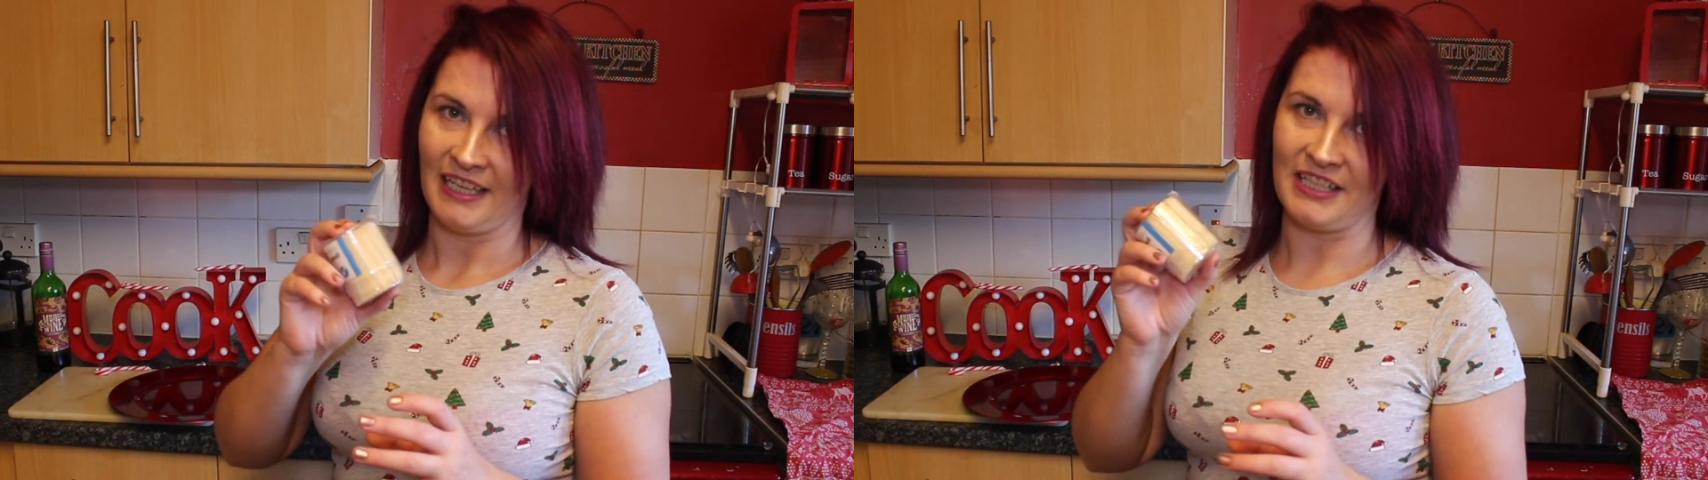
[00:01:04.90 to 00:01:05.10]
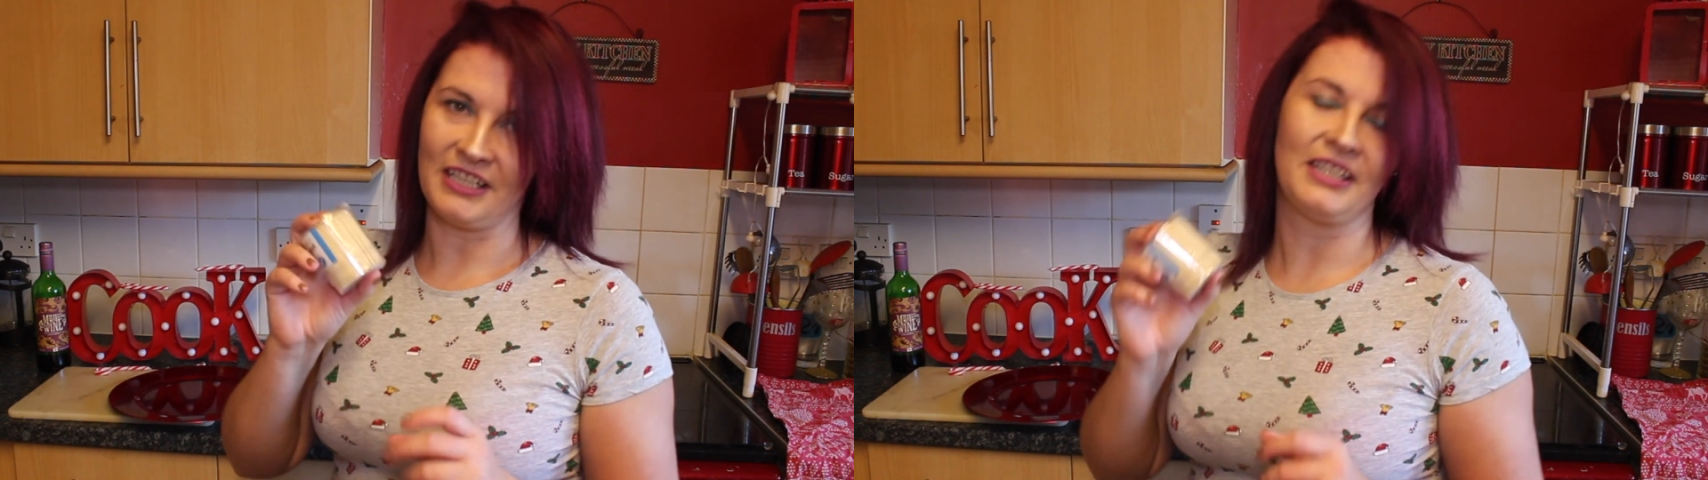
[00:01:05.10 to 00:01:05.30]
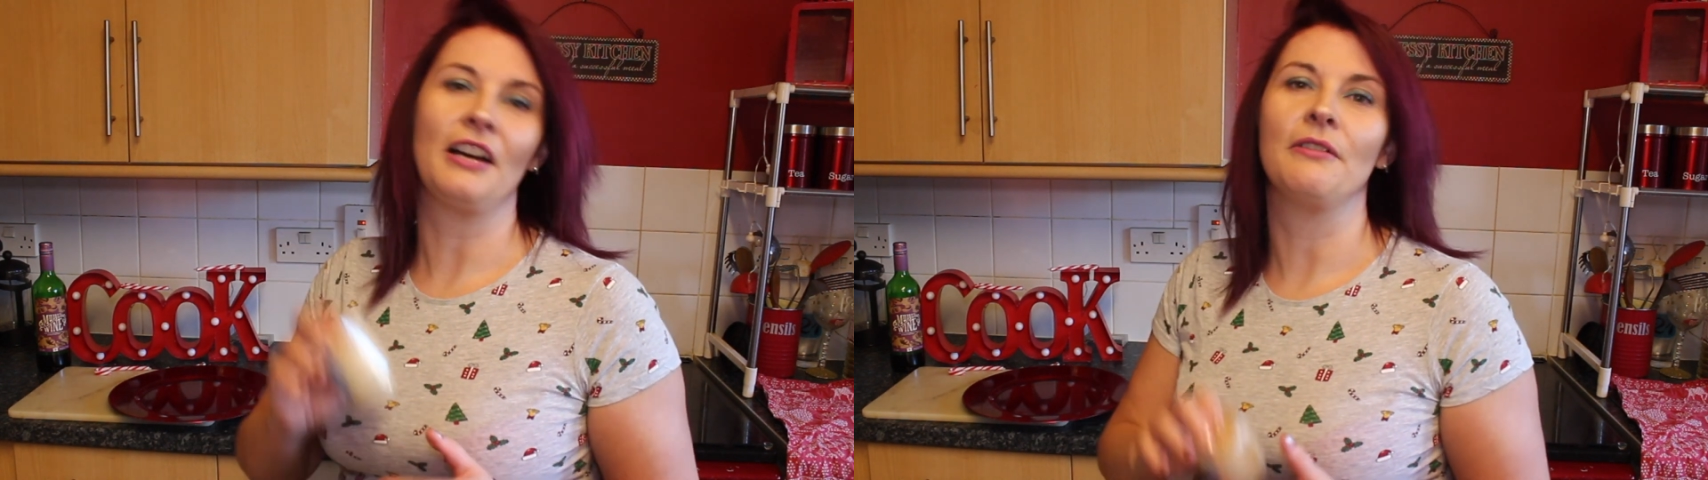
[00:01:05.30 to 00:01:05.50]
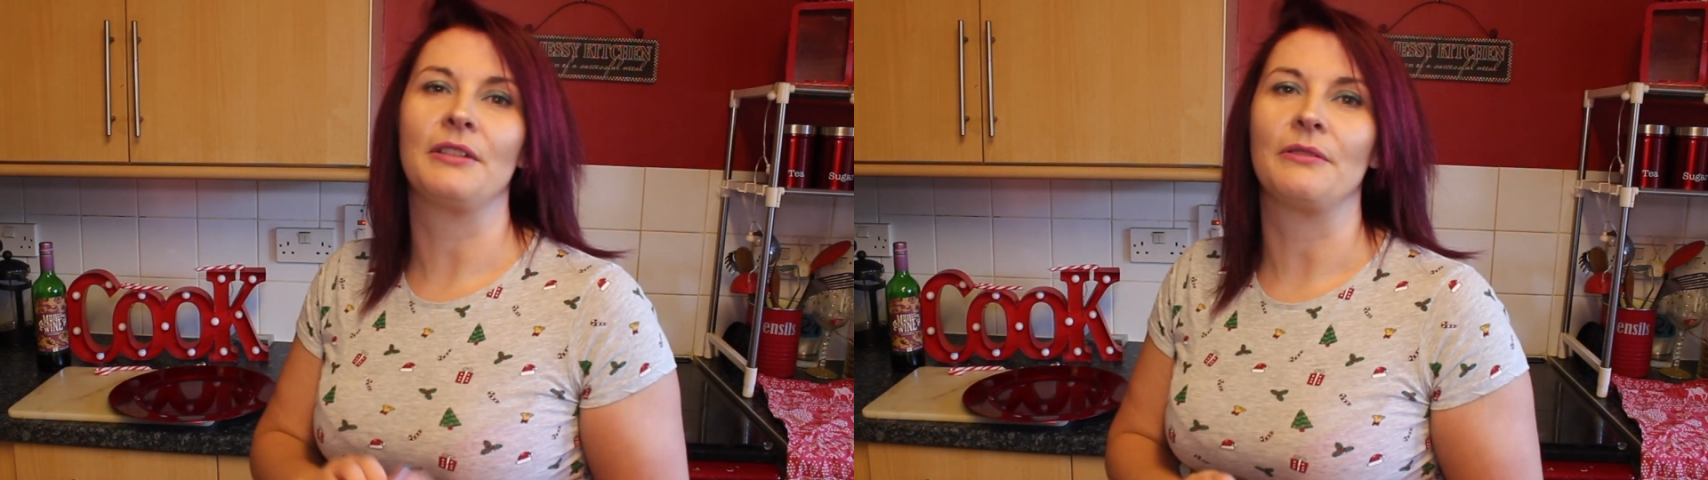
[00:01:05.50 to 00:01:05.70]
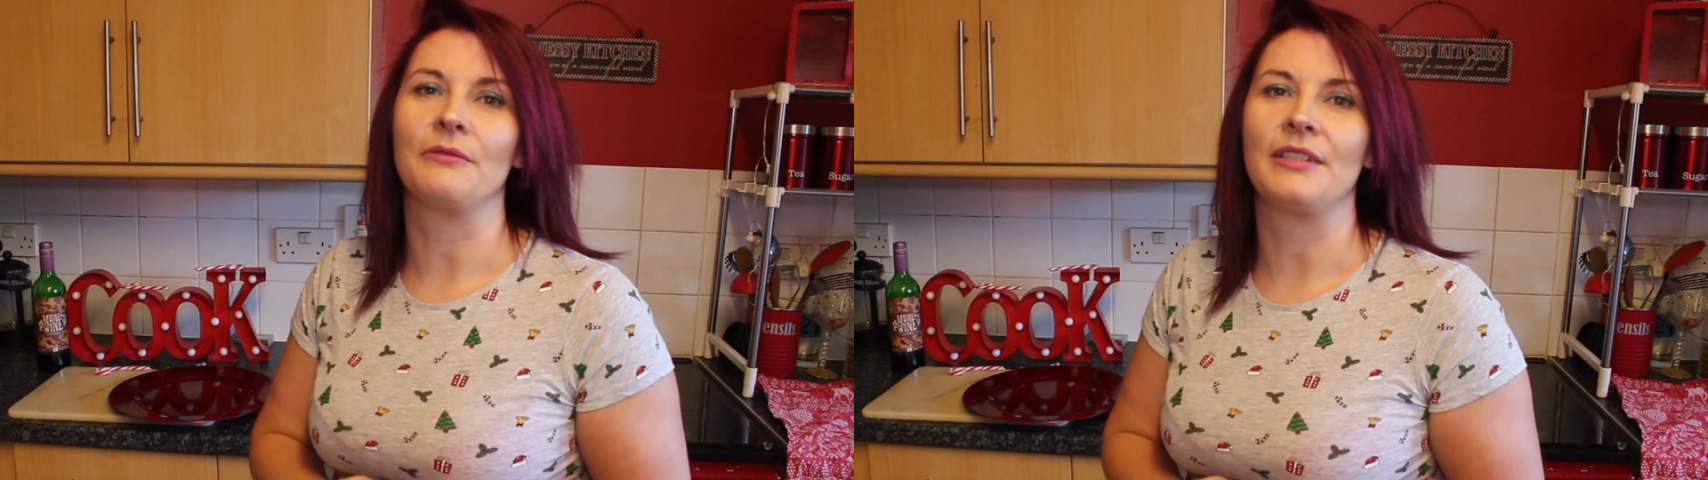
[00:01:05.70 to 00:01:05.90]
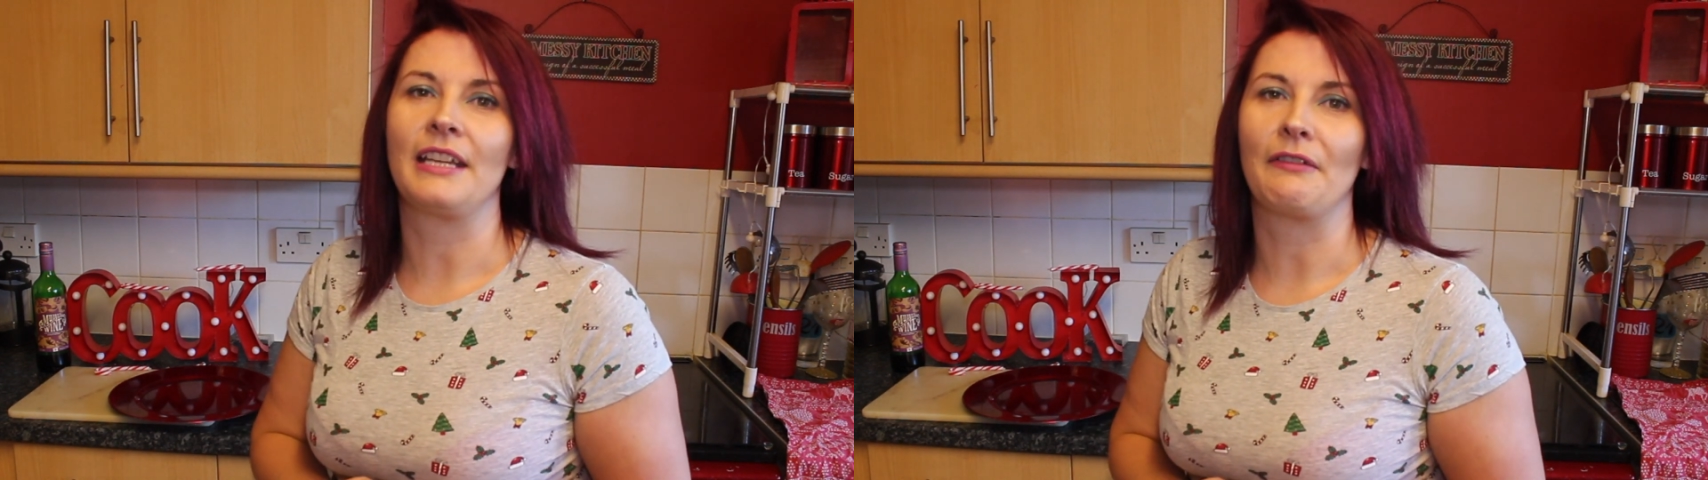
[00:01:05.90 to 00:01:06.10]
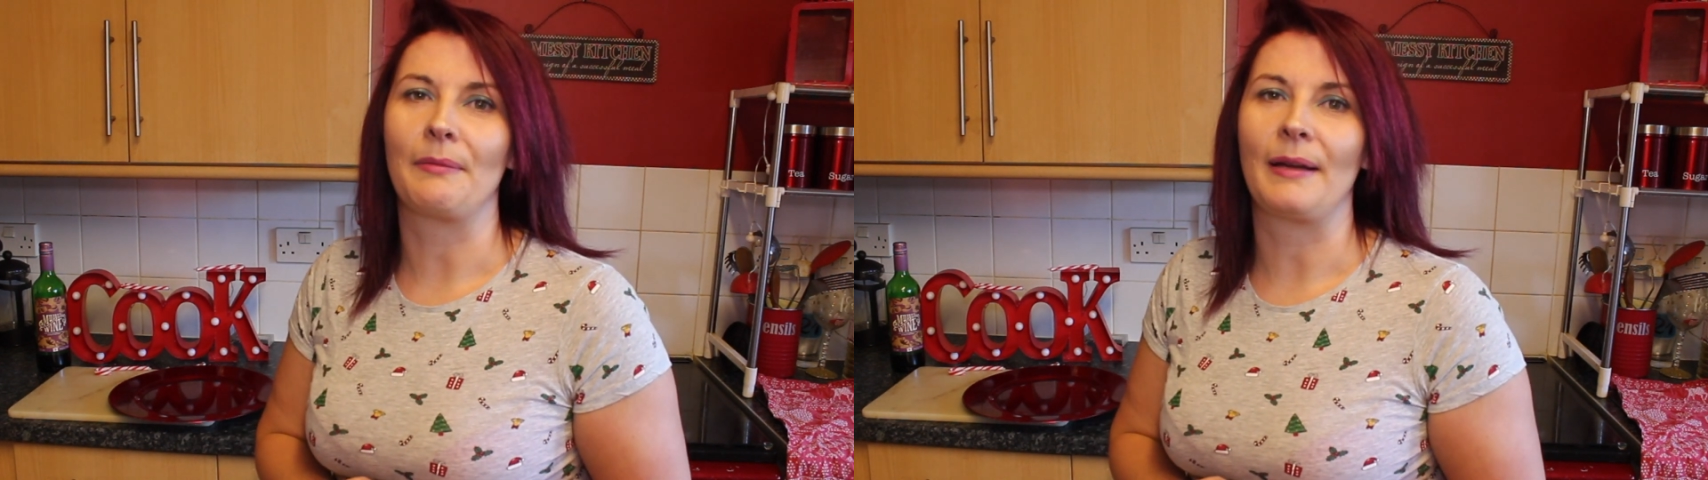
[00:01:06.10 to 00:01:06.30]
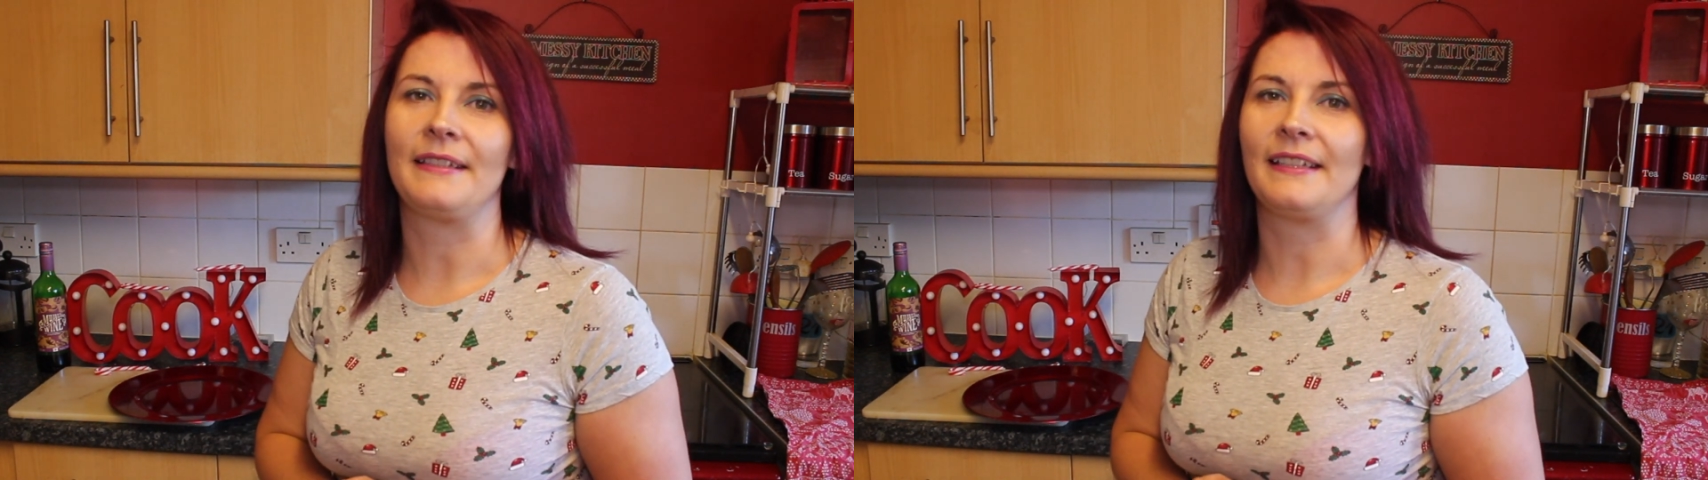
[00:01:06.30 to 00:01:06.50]
just to hold it all together
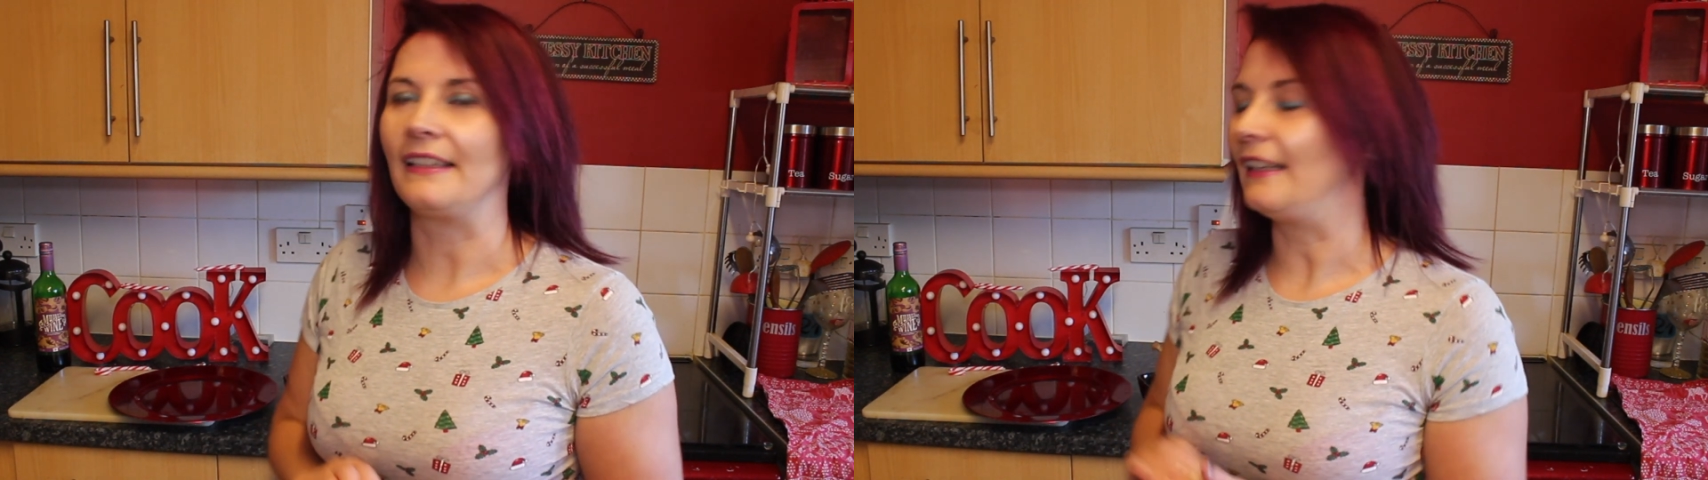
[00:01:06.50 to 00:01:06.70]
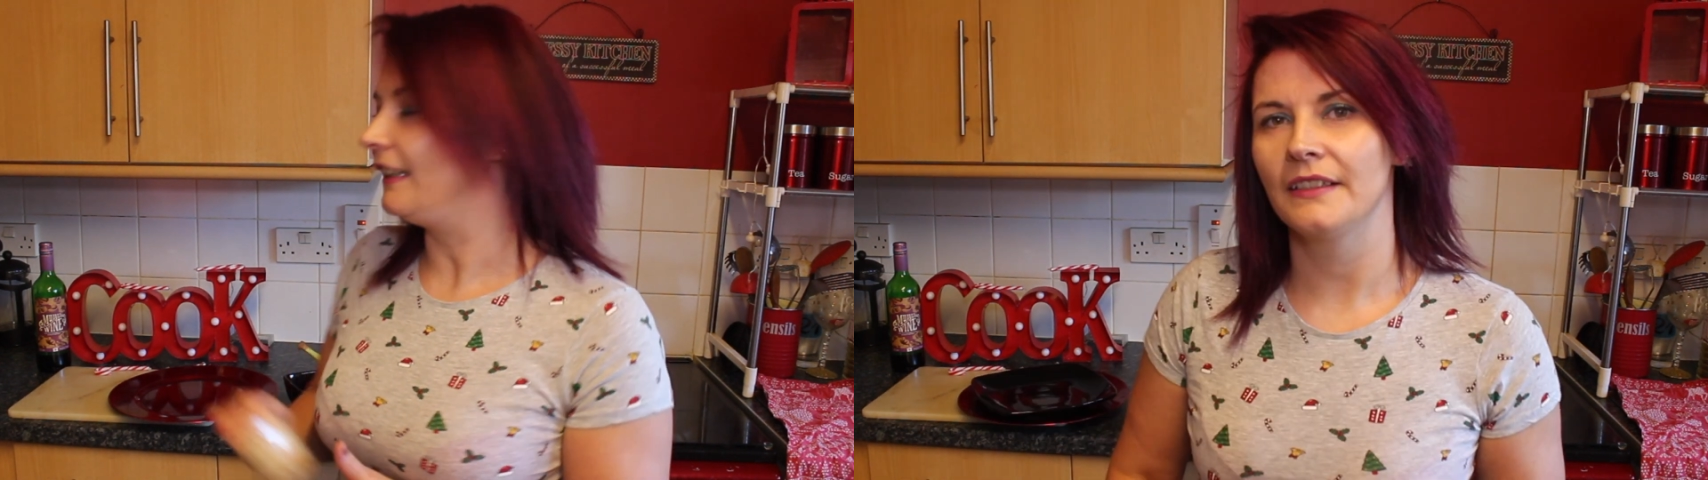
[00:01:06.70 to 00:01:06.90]
basically.